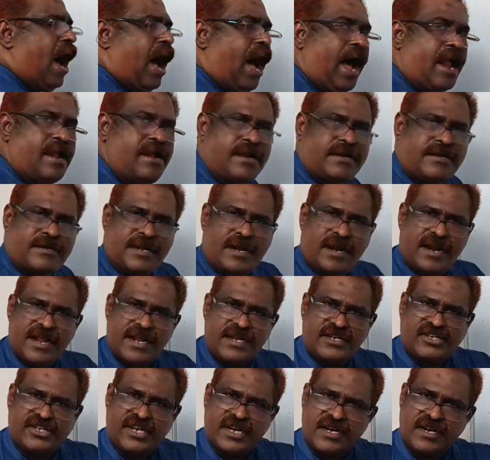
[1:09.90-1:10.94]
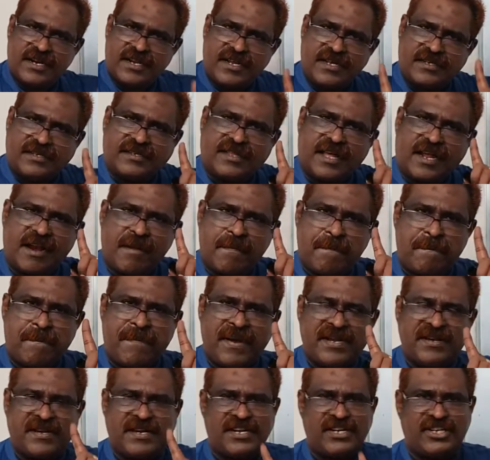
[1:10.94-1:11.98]
Alliteration is the
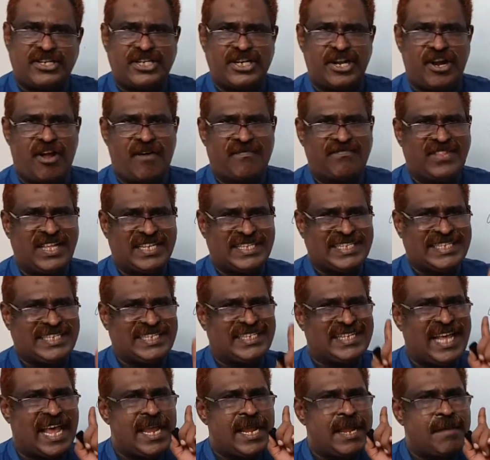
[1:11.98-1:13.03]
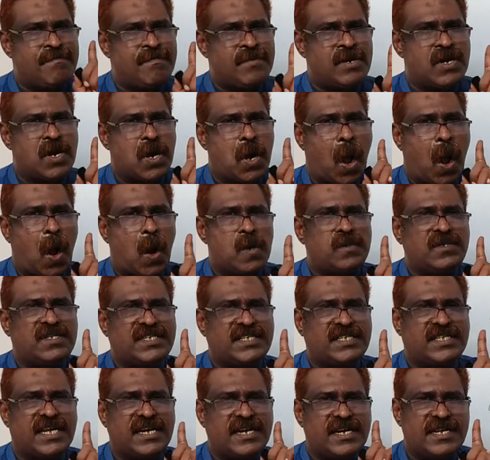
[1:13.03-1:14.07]
repetition of the same
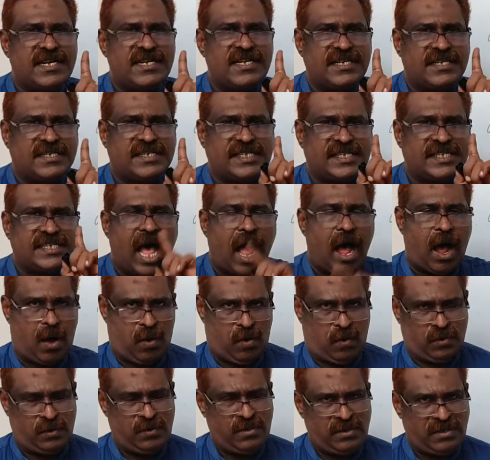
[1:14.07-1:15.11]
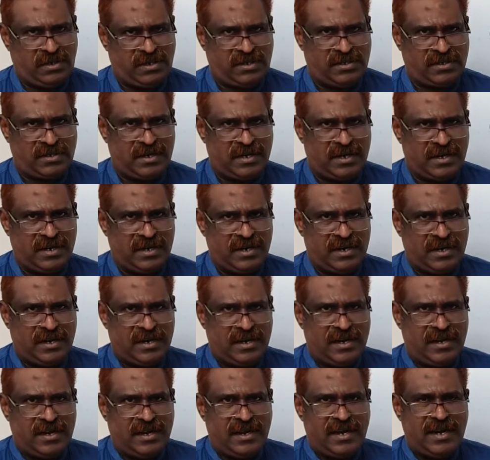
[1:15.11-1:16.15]
consonant sound
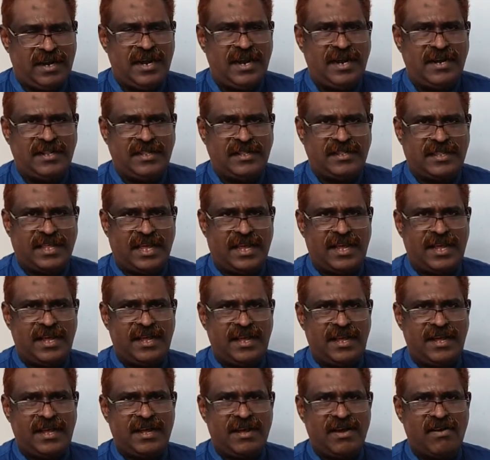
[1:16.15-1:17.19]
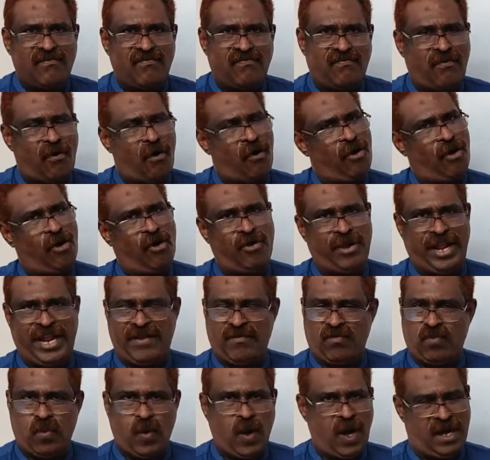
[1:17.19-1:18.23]
in the
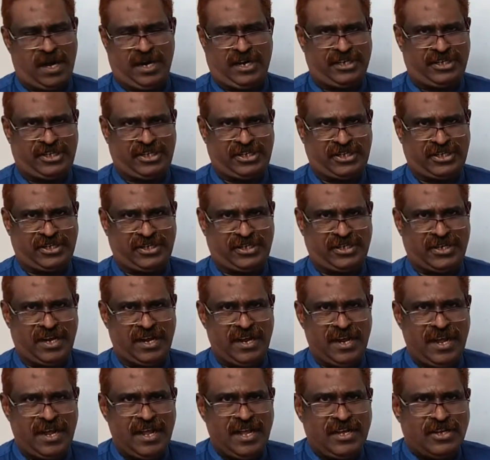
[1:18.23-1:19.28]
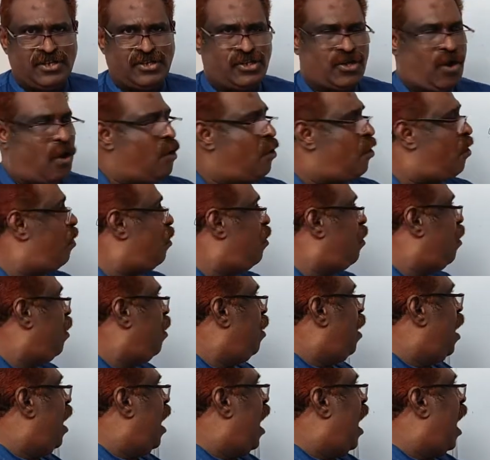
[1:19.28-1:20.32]
following words. So,
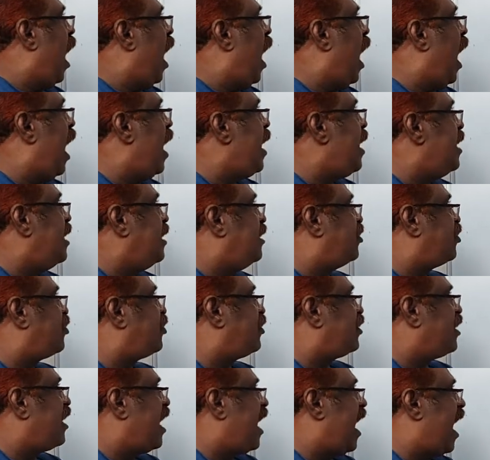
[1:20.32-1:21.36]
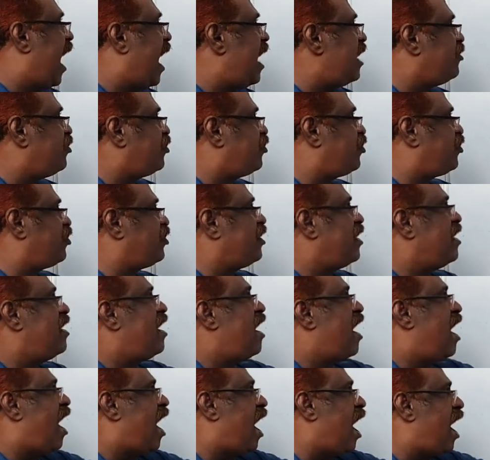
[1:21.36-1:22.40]
heights, H,
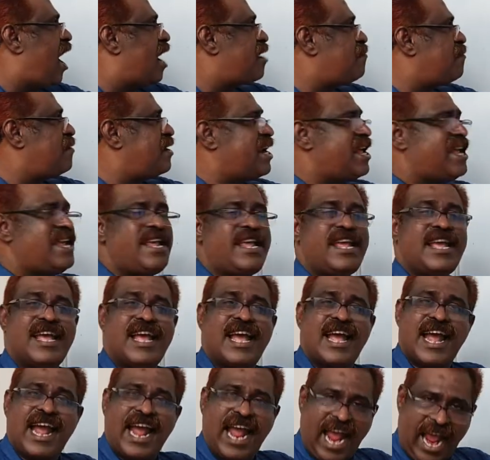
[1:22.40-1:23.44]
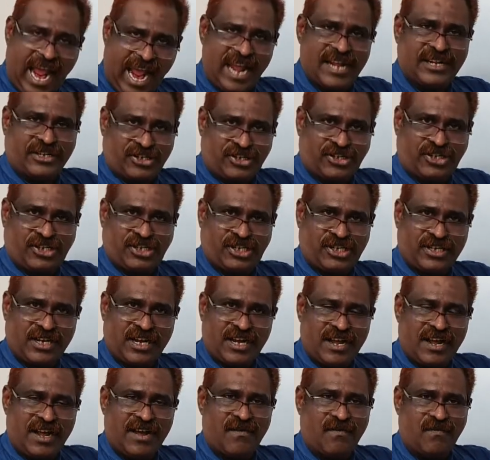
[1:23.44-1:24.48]
harmony, H,
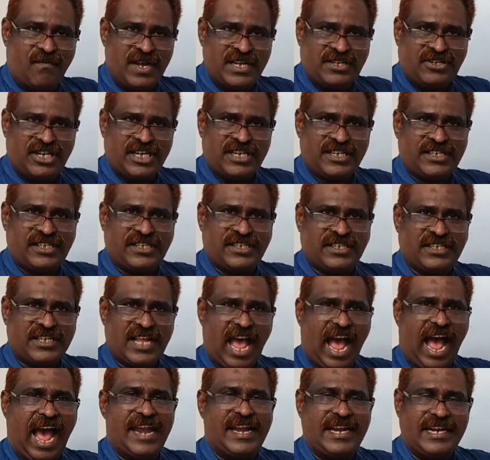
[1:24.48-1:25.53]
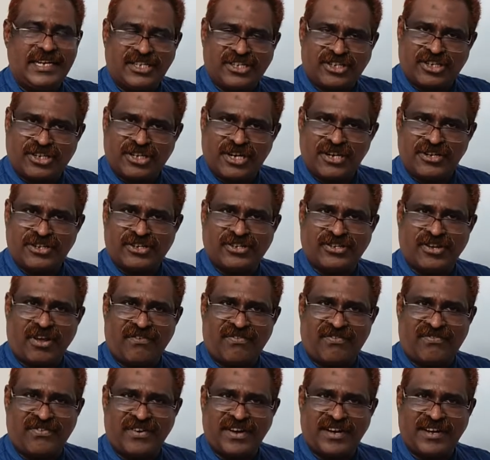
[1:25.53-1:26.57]
which is an instance
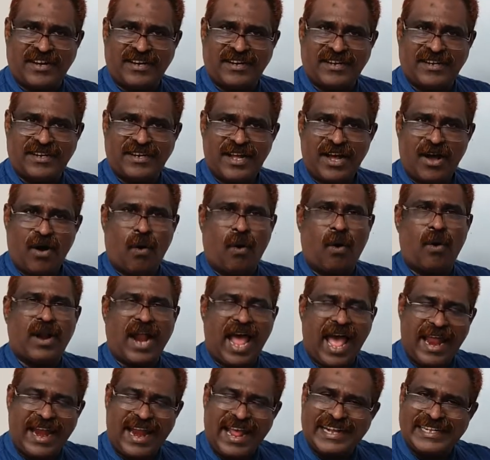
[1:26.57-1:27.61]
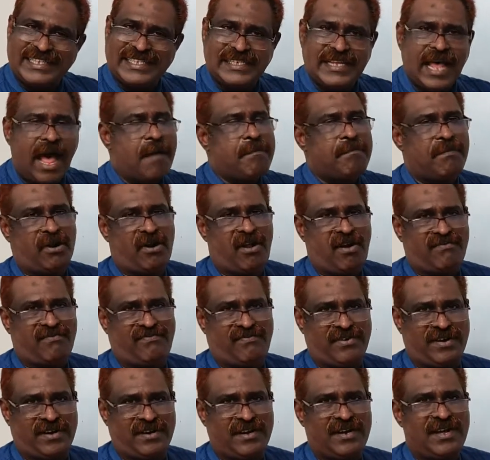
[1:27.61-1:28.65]
of or an example
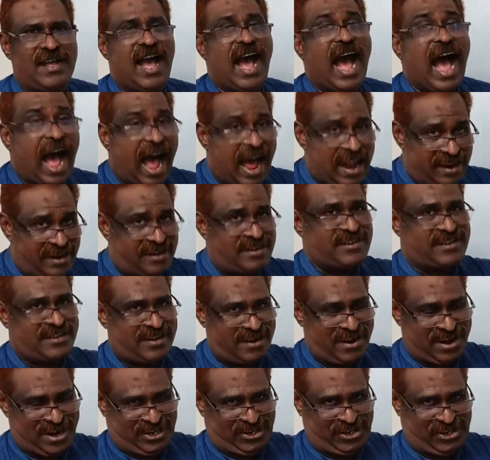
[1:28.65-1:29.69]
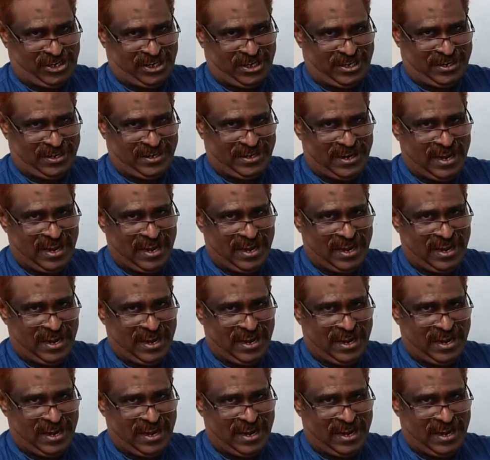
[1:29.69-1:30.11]
of alliteration.